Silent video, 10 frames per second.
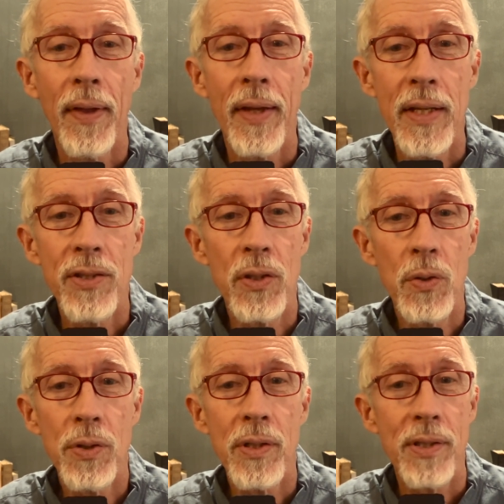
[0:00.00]
is
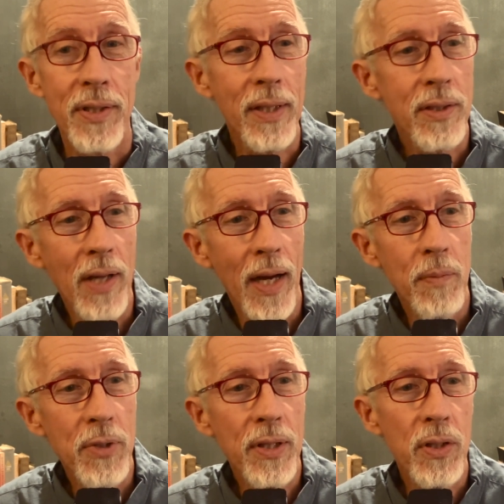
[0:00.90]
used 6
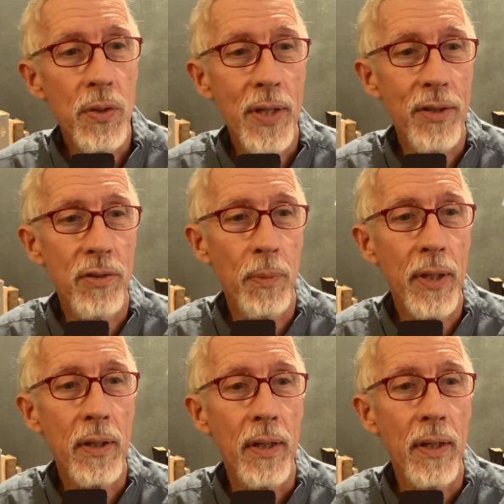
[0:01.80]
times in the New Testament,